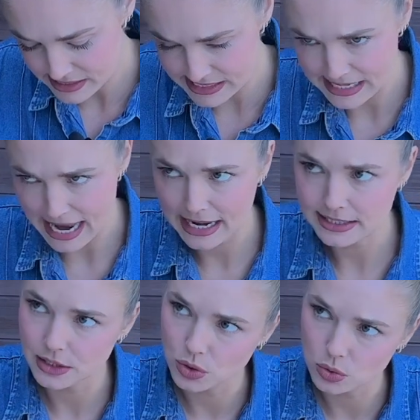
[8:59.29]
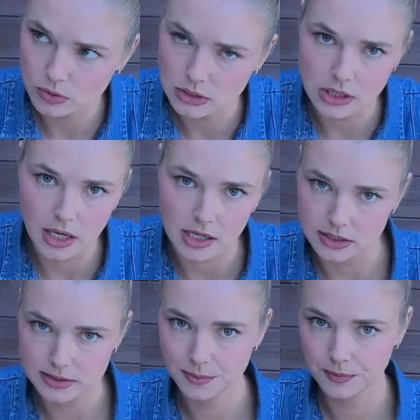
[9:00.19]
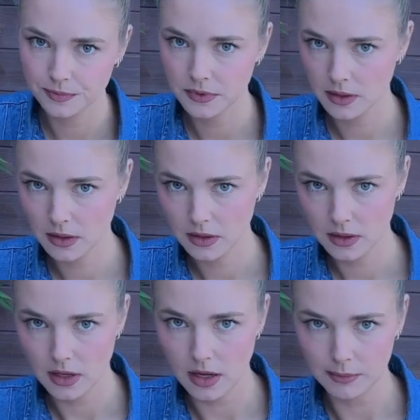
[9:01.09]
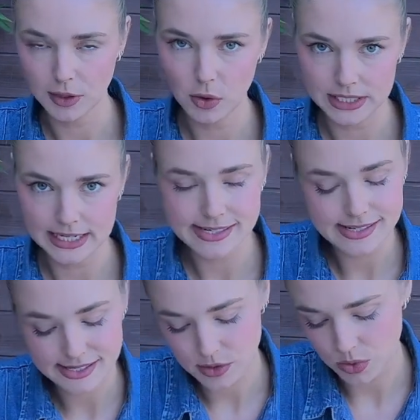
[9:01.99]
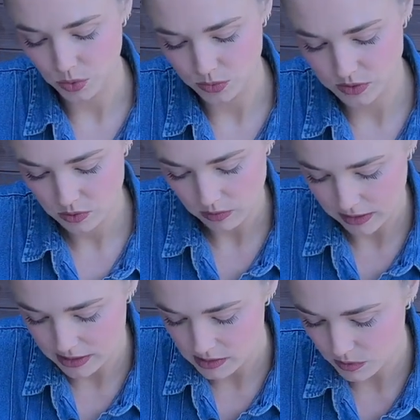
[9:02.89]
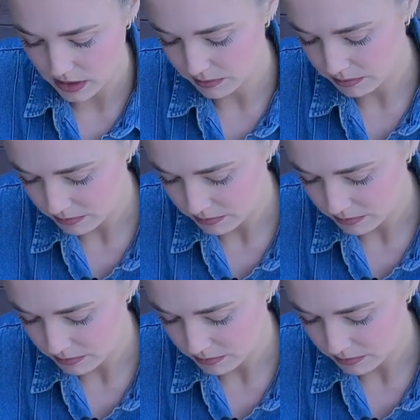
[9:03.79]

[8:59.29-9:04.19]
is an anti-tools class. I'm going against tools in this one.